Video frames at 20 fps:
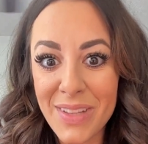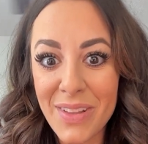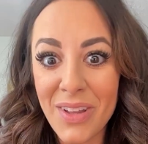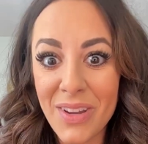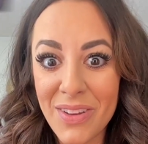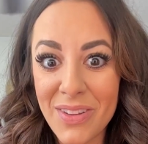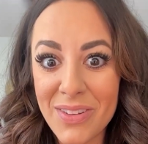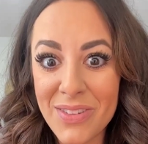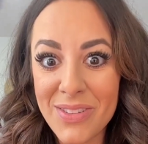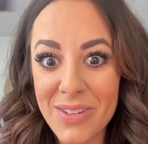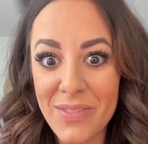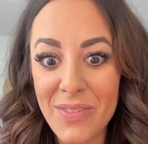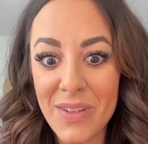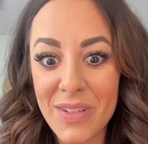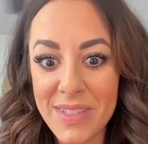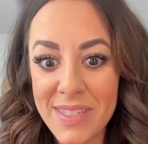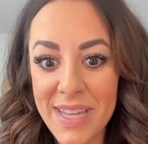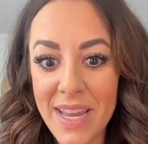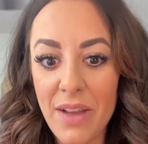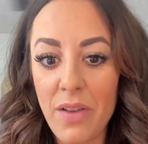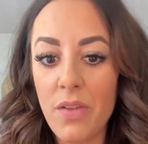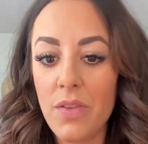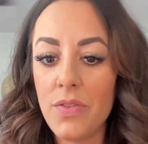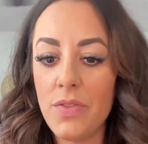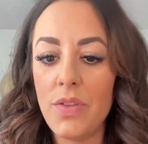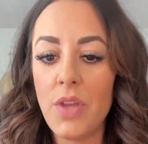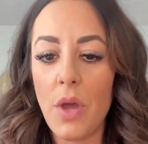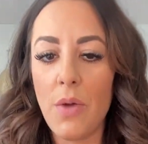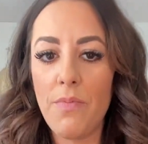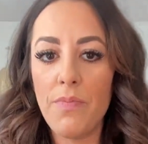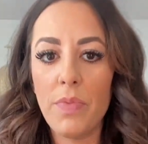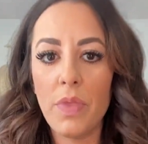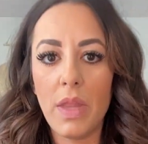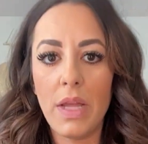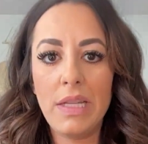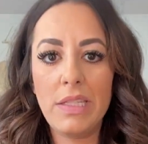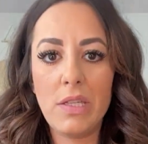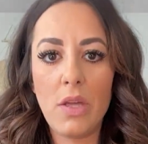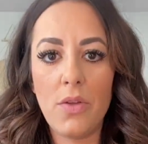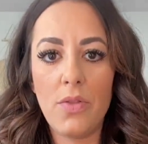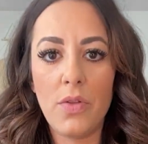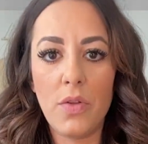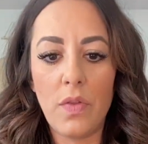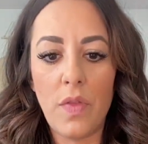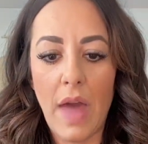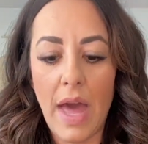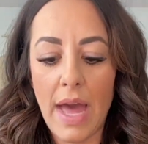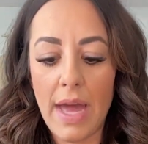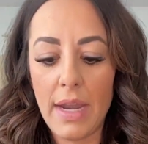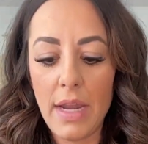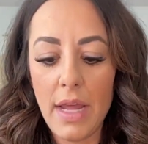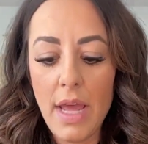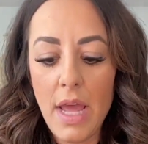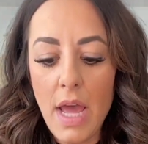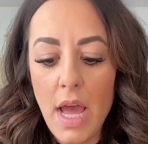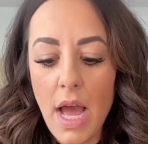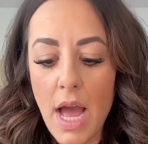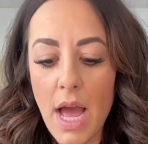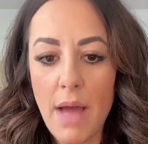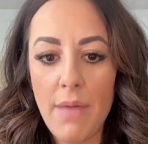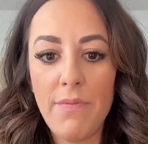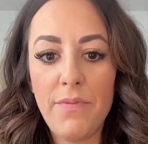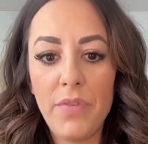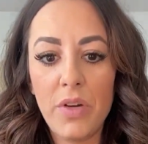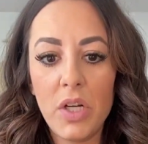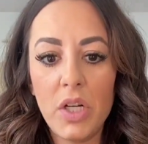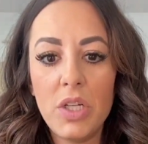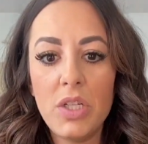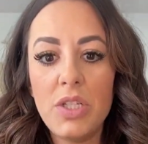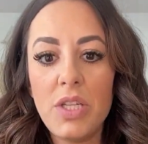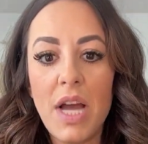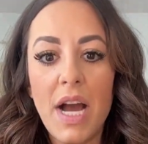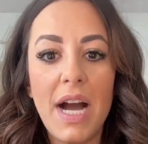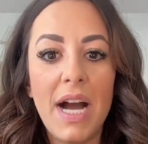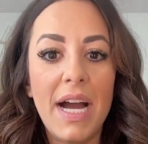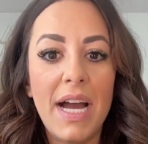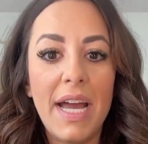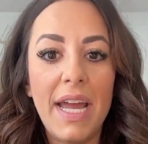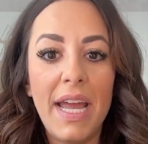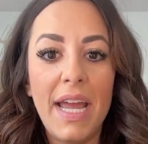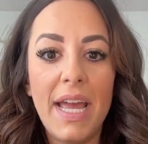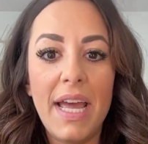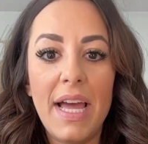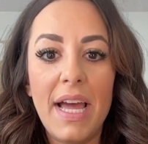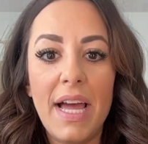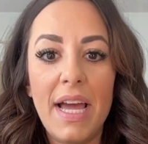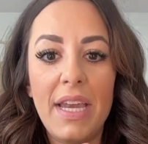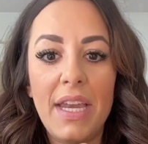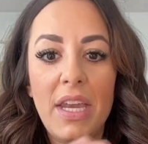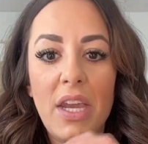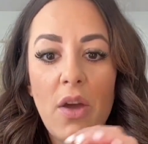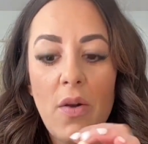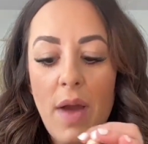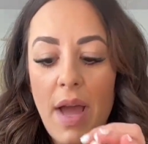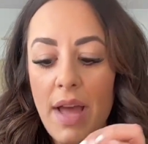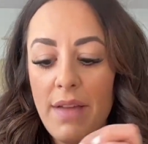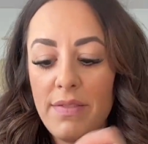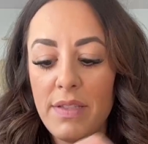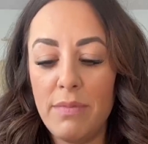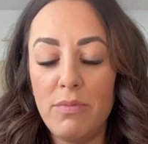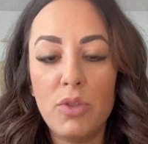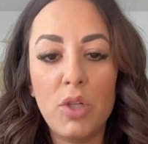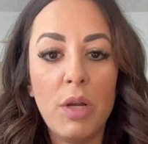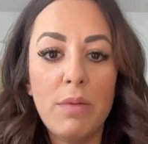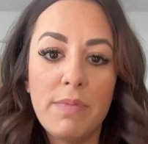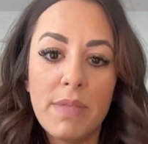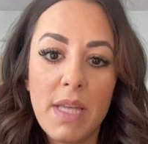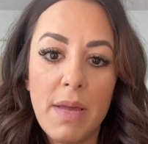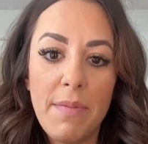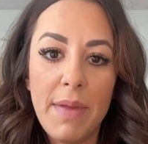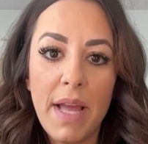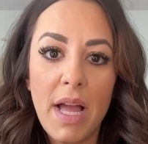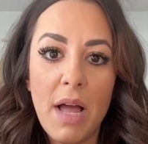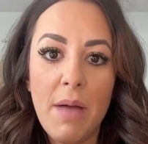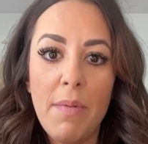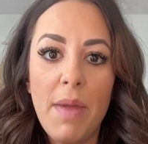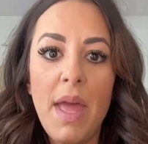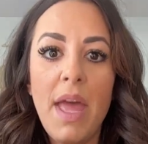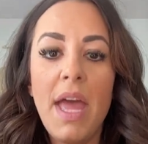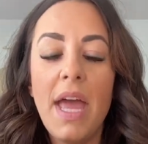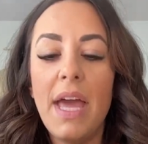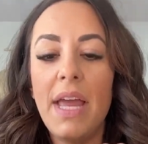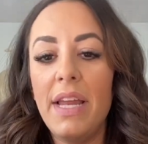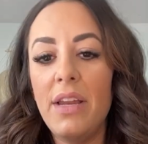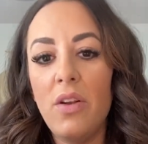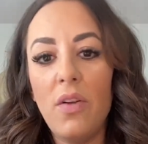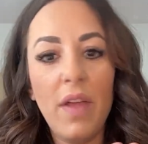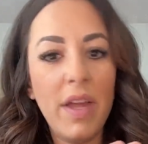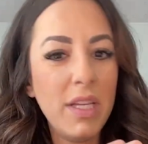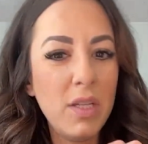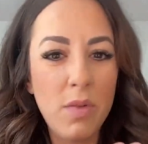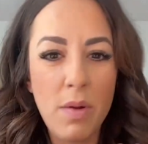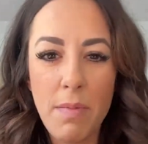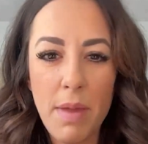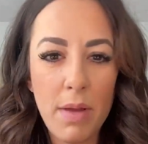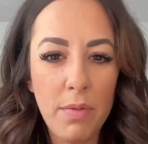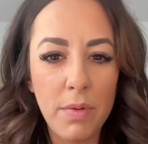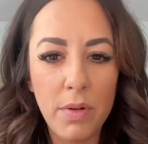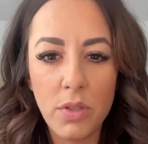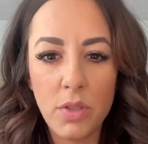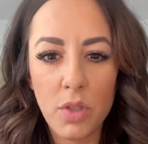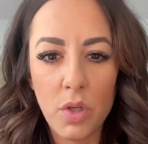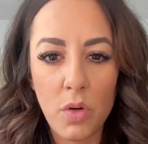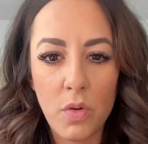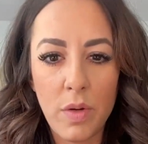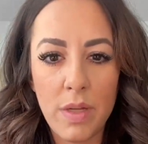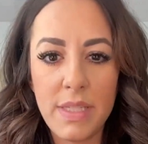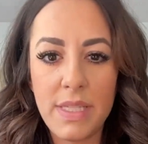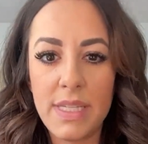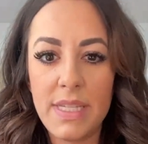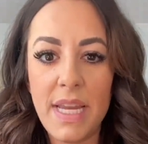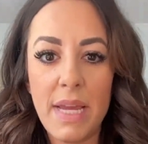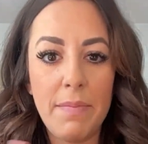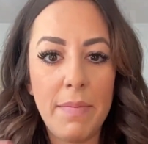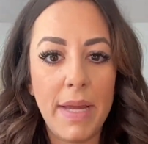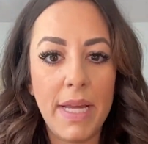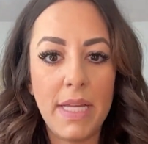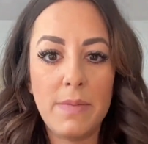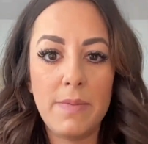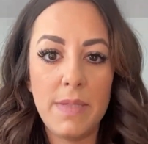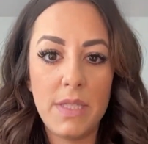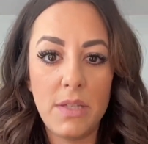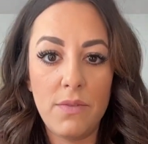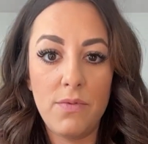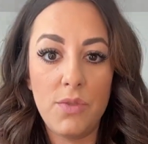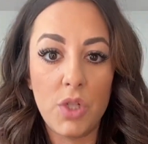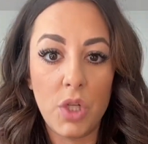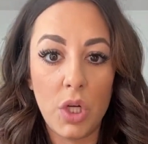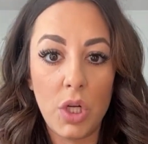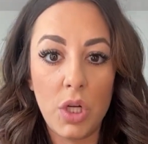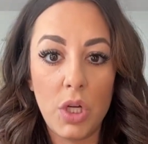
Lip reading: a lot of their stuff on sale. So let's go through that. First, I know I have some trips coming up, and I don't like to wear my real turquoise and take my expensive